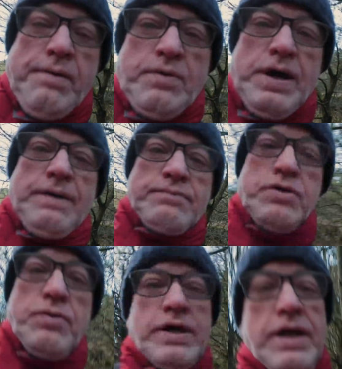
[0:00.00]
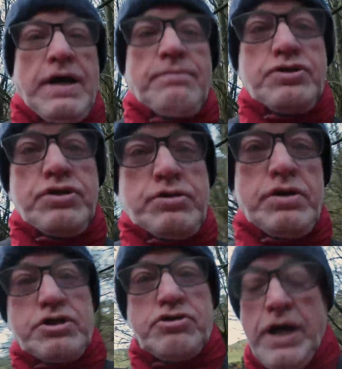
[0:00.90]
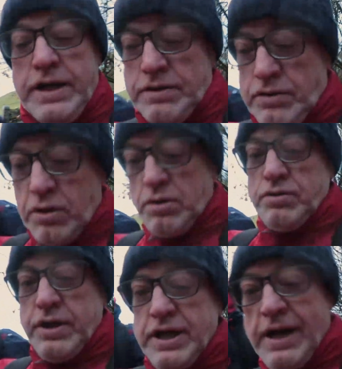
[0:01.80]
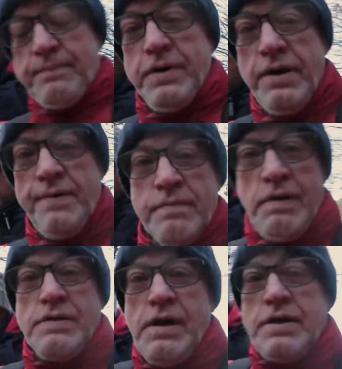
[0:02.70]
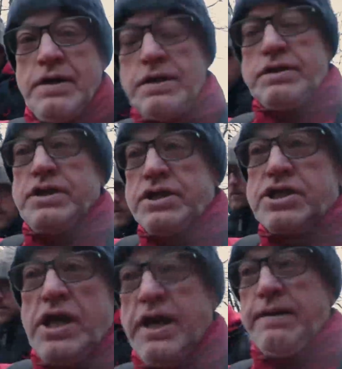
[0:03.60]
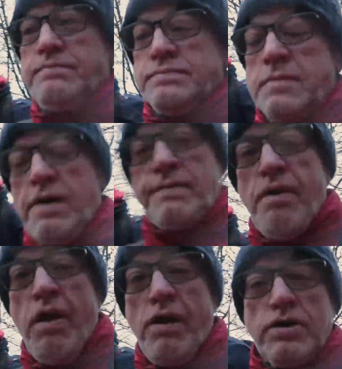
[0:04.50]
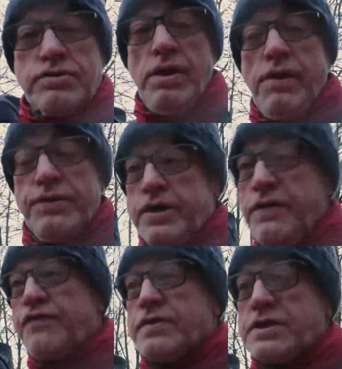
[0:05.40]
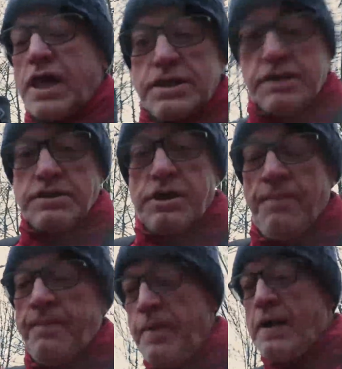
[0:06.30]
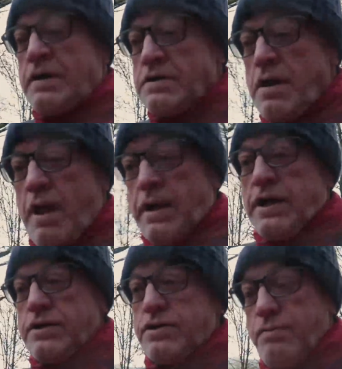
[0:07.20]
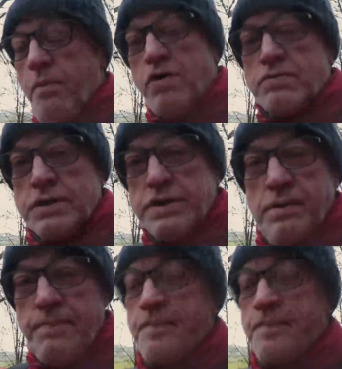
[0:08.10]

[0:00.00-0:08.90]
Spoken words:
what I'm doing, I'm just going to try and hold the camera the same on the different settings, and at the moment